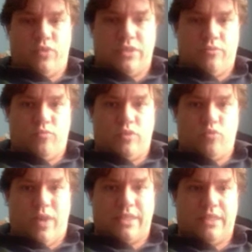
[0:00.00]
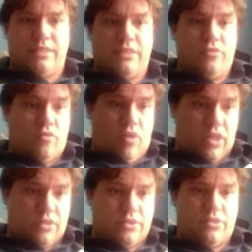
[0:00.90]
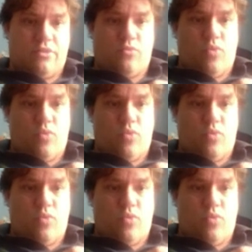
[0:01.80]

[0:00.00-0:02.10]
which West had 0 honors,